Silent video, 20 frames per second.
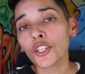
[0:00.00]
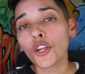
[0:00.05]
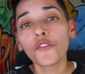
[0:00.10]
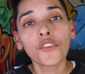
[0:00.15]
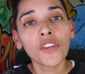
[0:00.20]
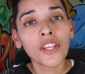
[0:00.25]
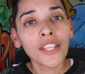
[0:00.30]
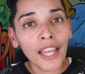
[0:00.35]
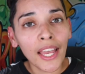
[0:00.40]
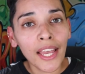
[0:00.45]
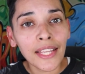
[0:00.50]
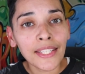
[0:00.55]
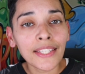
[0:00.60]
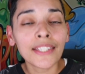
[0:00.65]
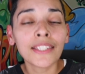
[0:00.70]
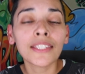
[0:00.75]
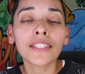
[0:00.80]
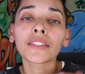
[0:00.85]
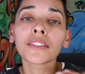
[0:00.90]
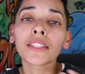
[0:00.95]
Don't forget
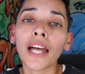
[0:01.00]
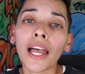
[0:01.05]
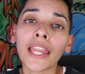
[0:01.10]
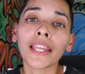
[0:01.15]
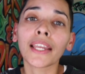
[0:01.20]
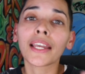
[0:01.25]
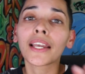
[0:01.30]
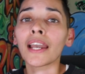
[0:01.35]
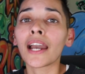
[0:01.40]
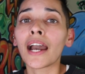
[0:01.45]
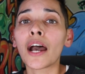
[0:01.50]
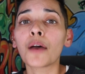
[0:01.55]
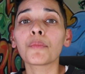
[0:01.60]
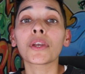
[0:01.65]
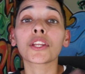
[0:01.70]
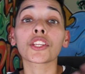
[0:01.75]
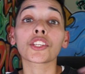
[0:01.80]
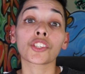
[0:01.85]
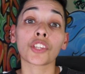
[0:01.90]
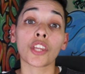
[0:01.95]
to like,
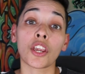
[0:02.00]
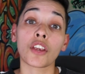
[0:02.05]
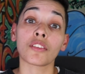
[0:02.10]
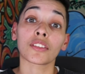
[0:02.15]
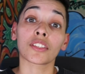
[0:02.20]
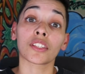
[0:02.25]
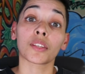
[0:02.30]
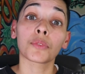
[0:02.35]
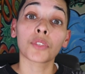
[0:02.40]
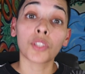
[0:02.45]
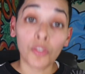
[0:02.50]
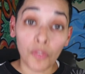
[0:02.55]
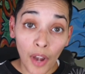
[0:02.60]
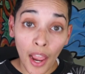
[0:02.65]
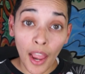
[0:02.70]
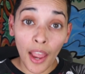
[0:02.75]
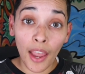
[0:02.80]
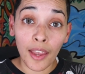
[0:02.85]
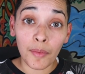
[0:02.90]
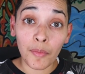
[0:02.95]
comment, share, and
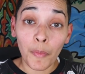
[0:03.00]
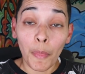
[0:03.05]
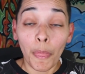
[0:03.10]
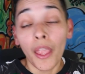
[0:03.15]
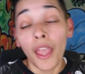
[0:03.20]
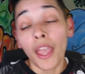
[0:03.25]
subscribe.